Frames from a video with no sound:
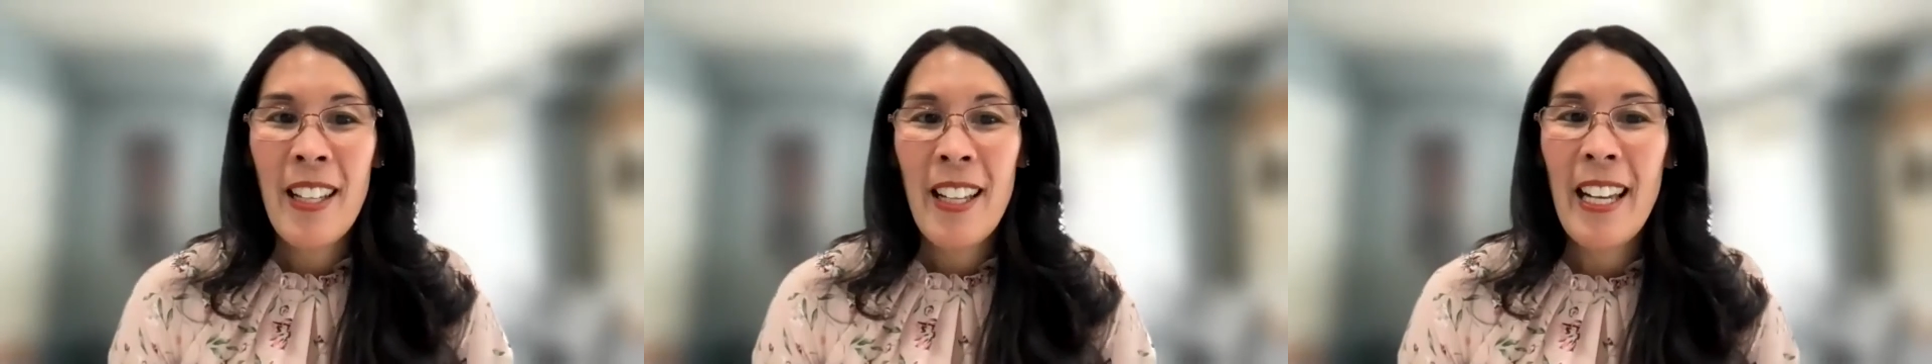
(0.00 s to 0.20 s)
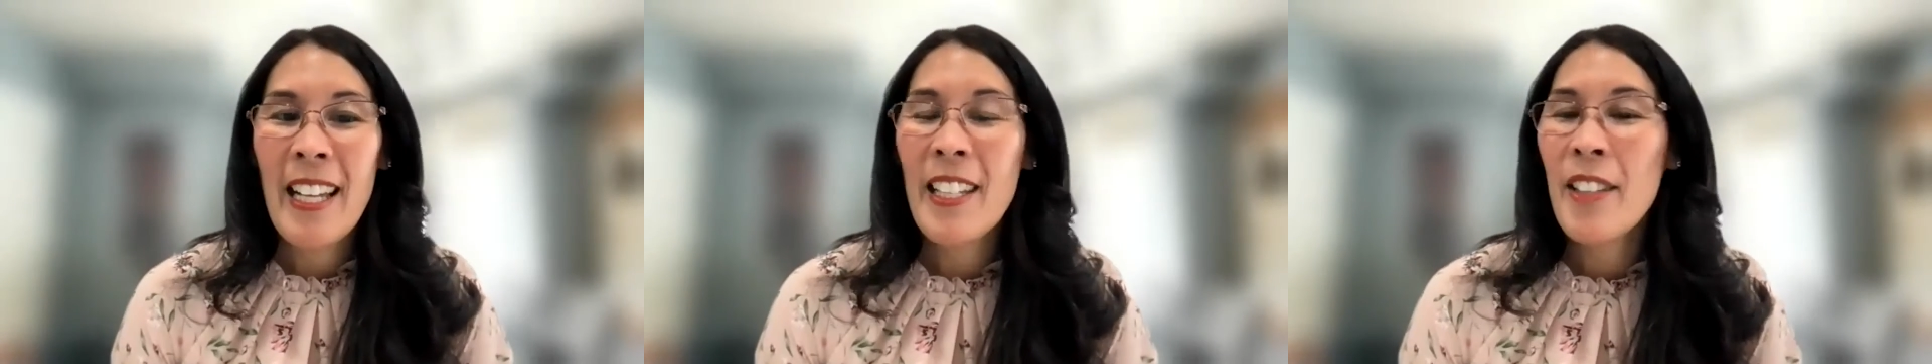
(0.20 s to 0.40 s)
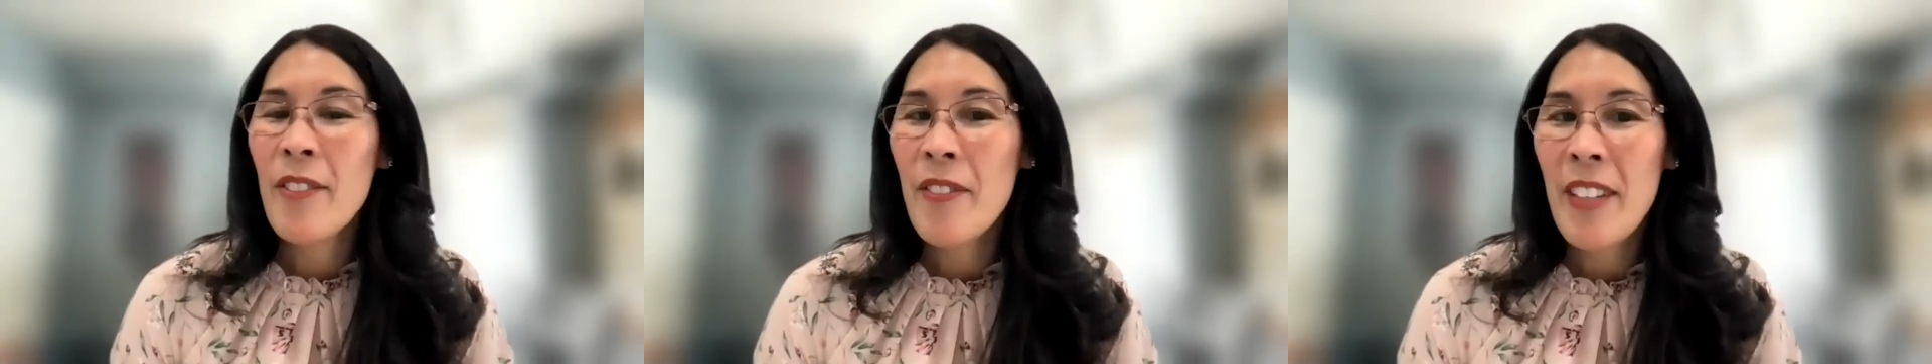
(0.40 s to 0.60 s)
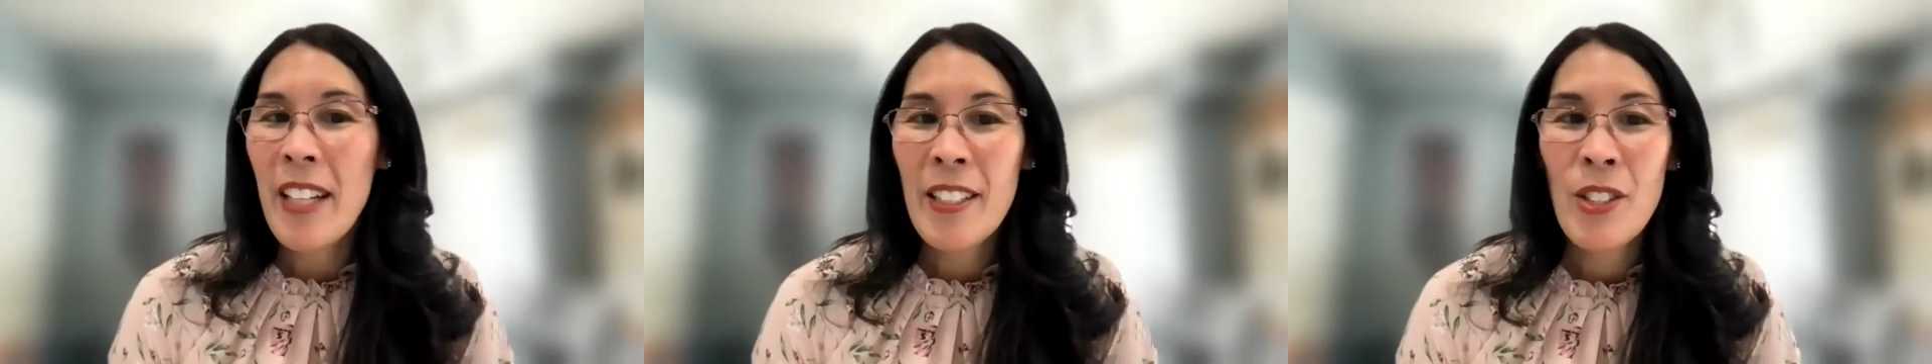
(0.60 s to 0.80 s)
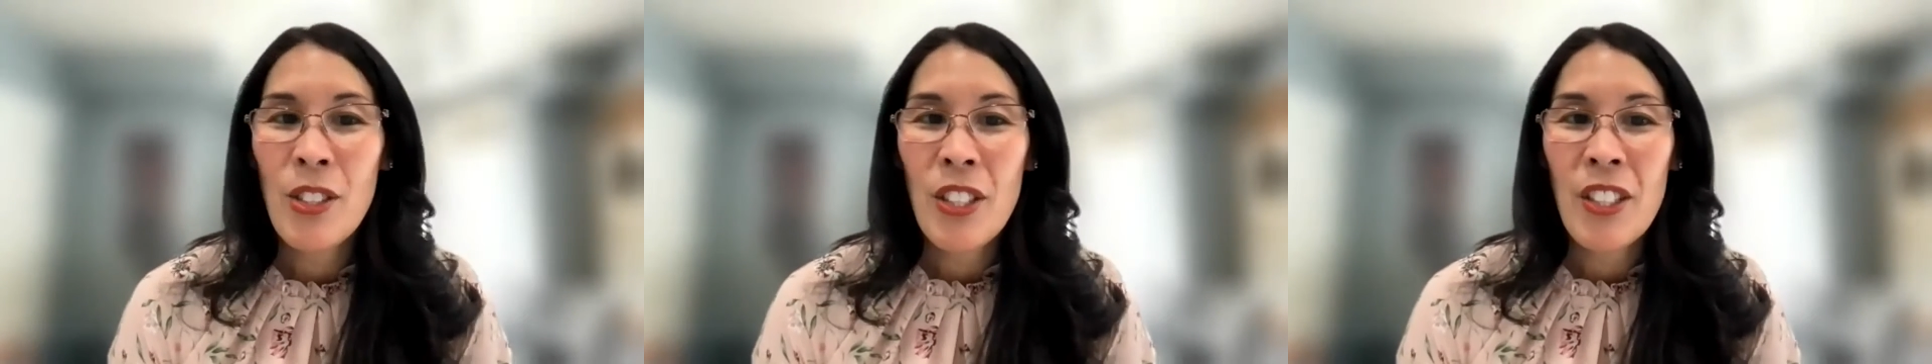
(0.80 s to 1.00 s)
an
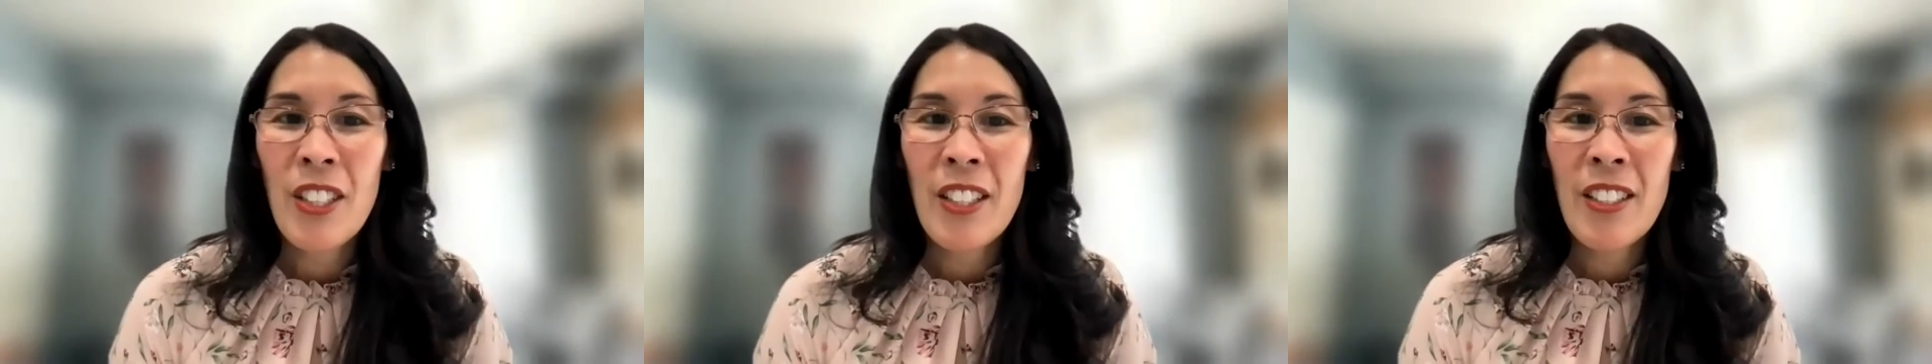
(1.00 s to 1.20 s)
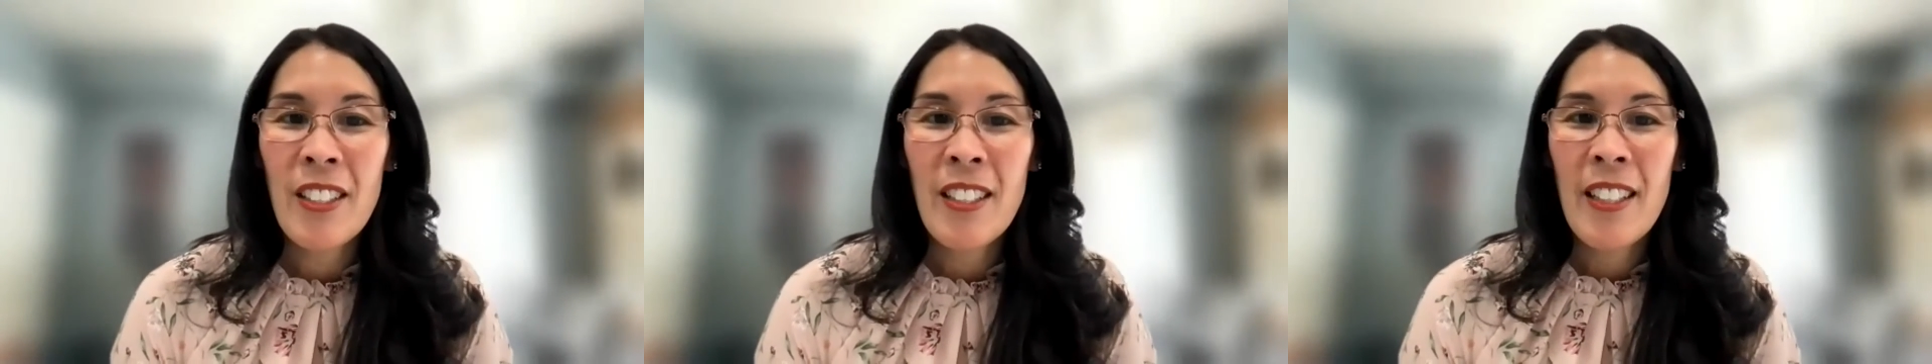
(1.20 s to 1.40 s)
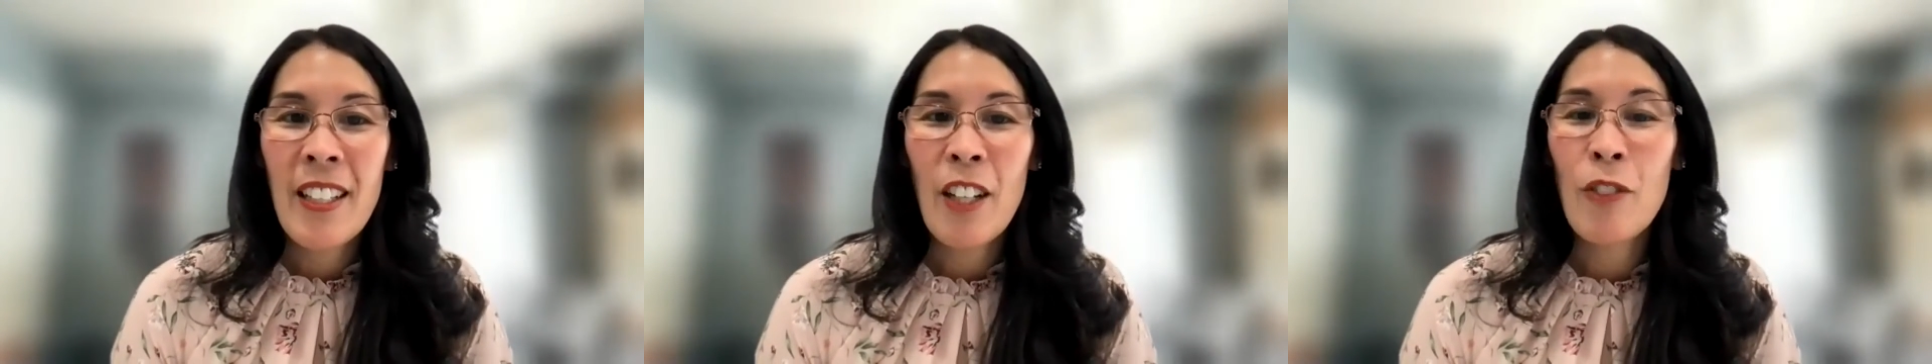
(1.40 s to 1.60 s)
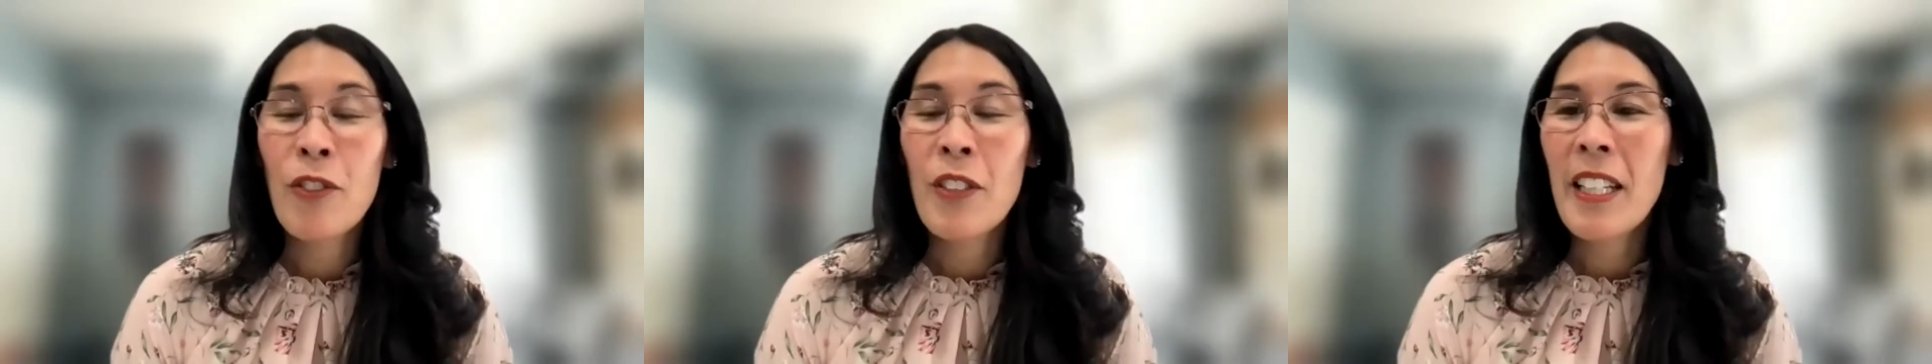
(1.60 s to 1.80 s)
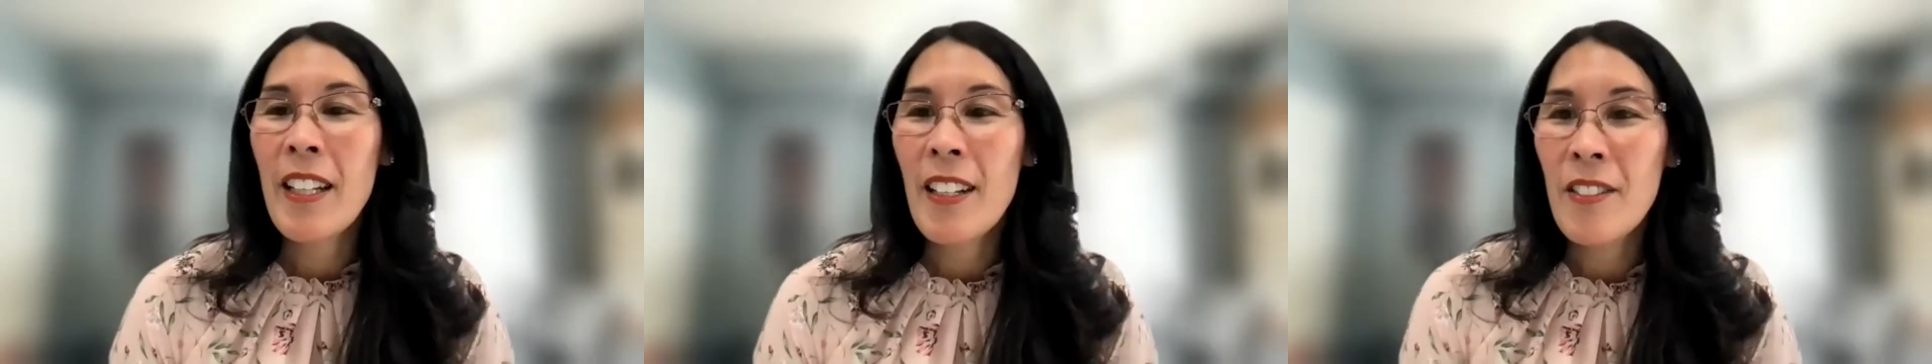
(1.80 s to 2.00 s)
investor, a
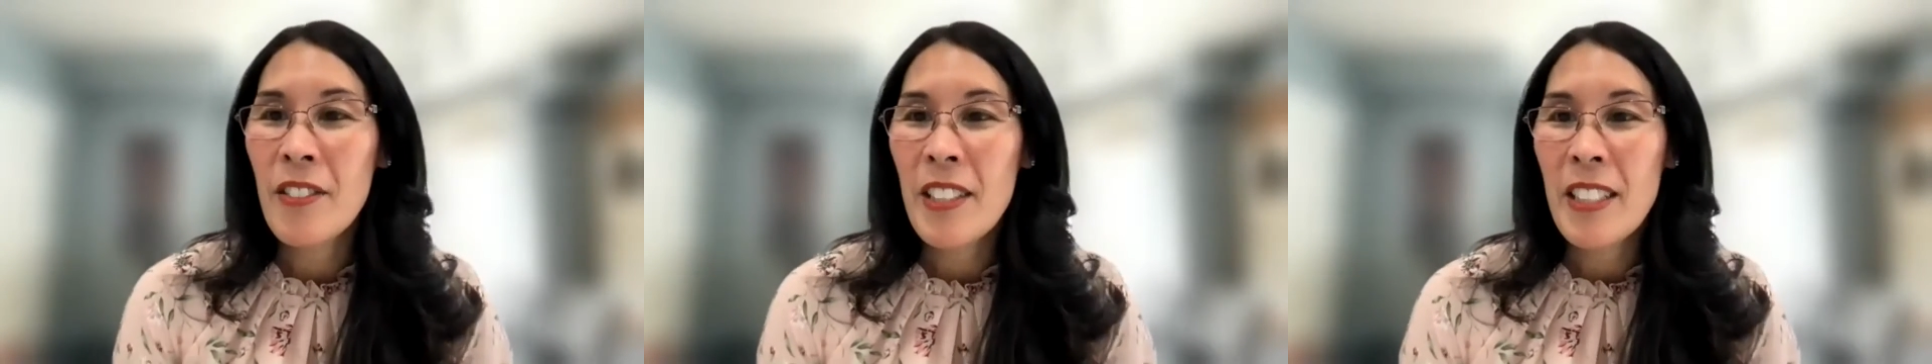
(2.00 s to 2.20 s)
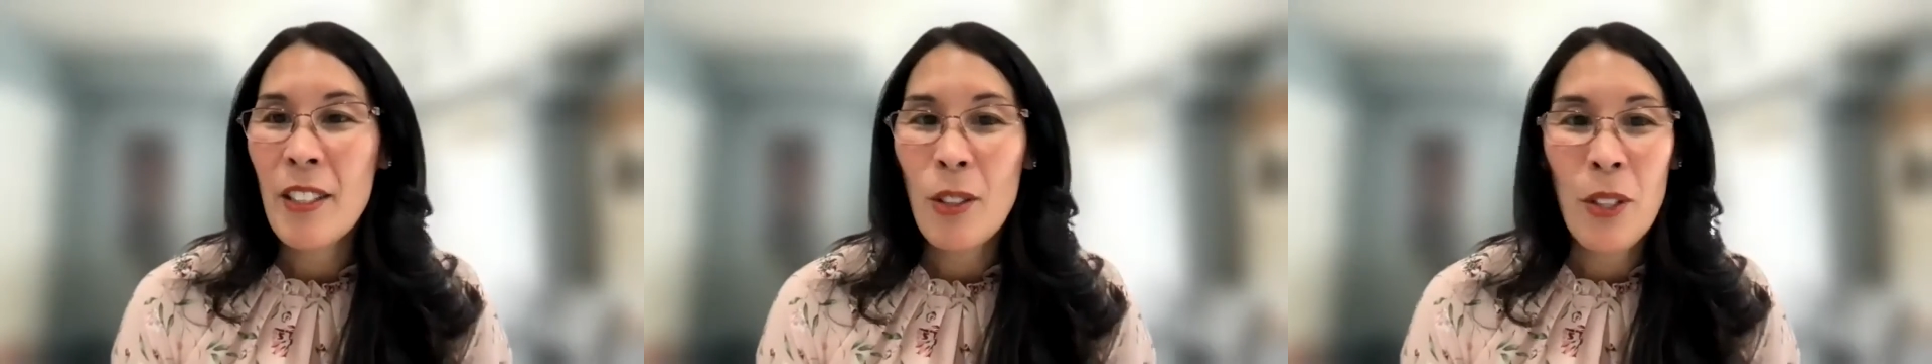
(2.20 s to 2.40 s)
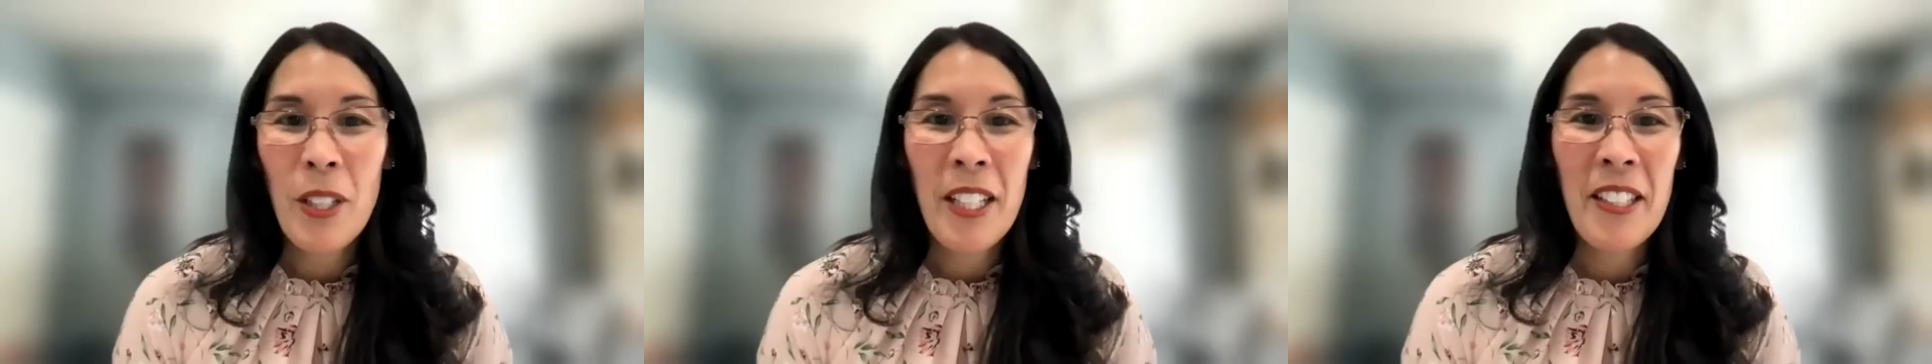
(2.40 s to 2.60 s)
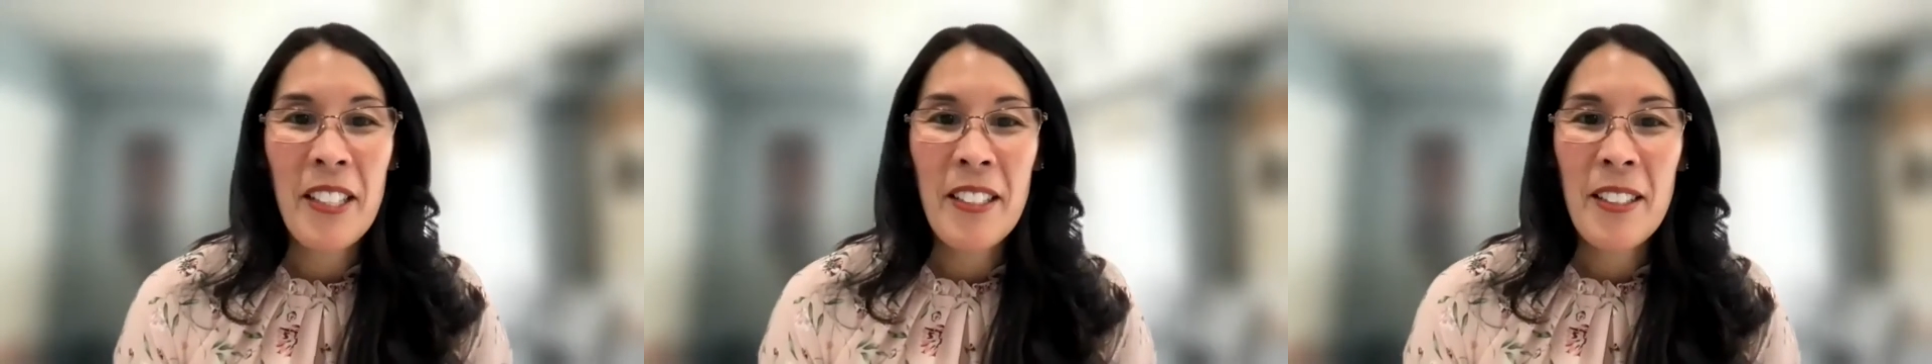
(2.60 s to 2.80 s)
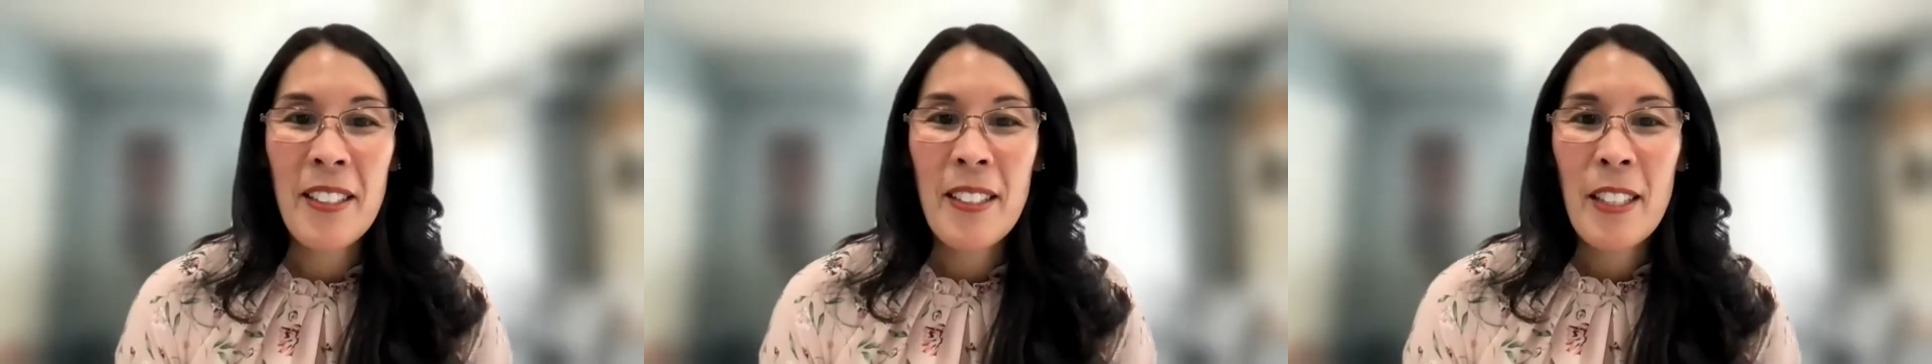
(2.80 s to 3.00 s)
recovering lawyer,